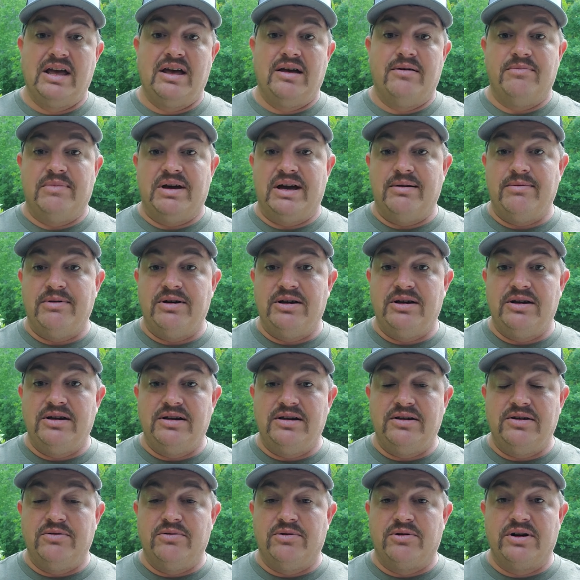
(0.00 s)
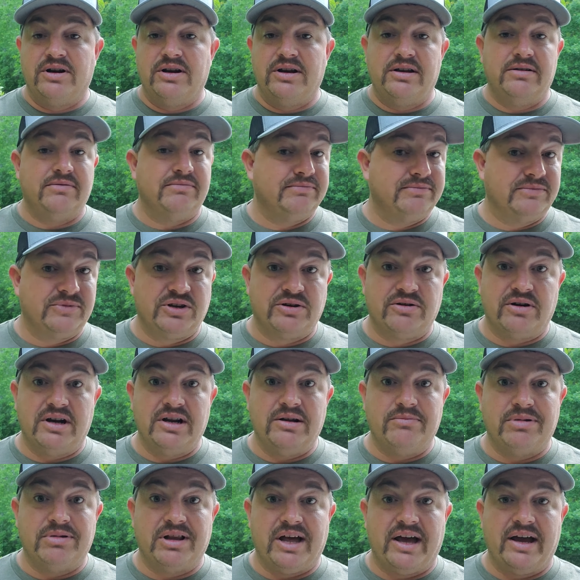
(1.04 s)
Maybe you want it in green and
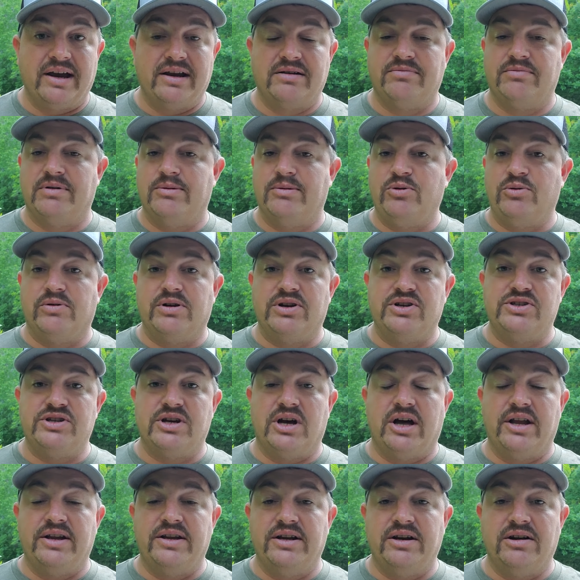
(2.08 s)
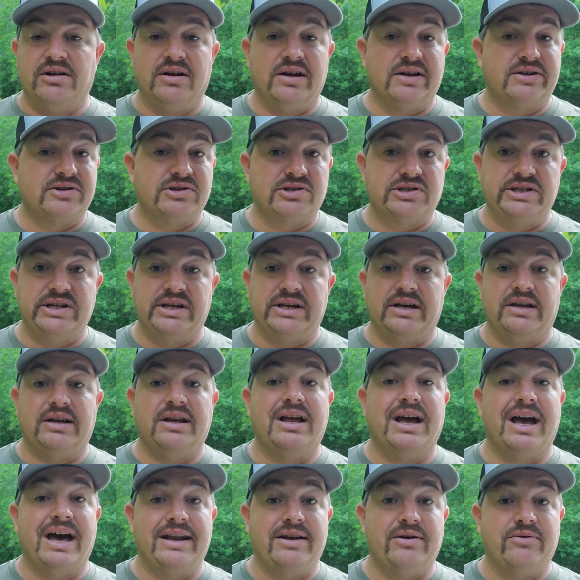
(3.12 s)
black. Maybe you want it John Deere, electric chicken.
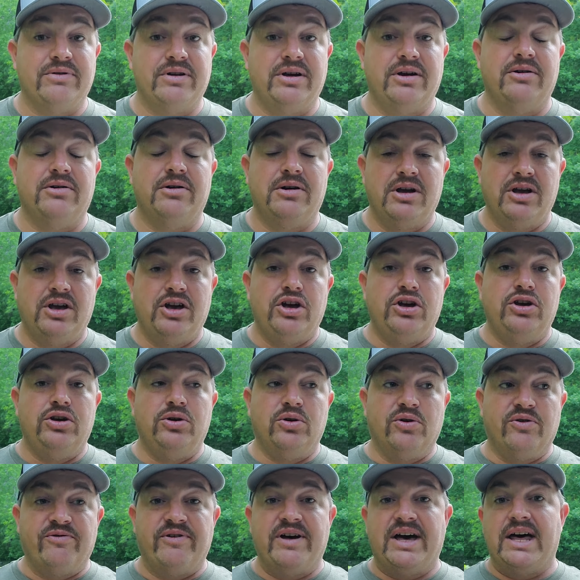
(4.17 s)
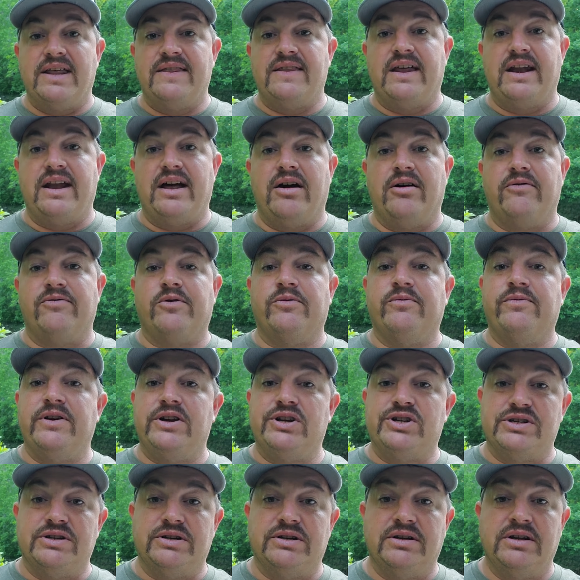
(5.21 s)
I don't know. You'll find that out from
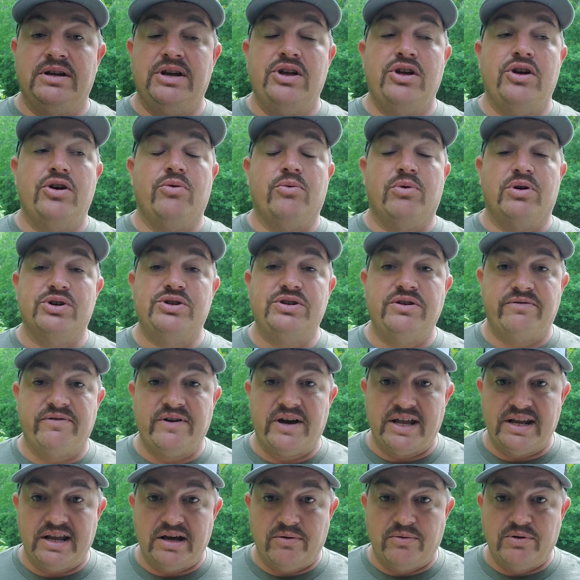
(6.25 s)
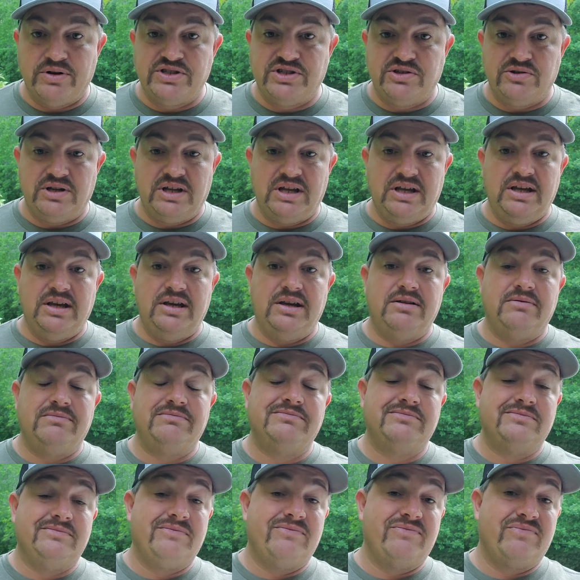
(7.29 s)
fishing. Once you find out what you need,
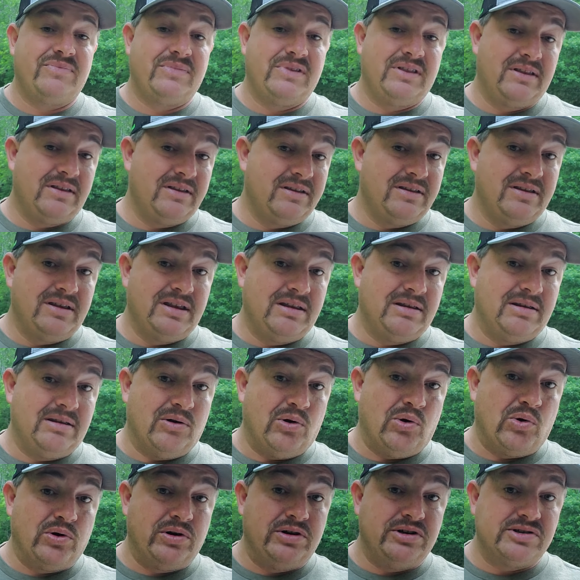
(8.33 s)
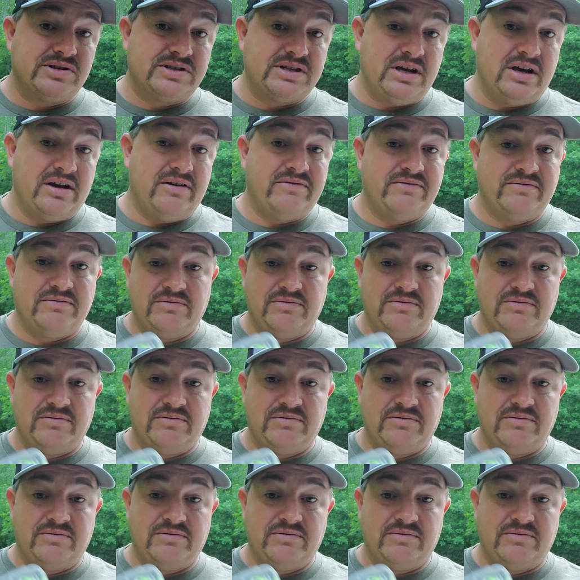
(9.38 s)
order your stuff.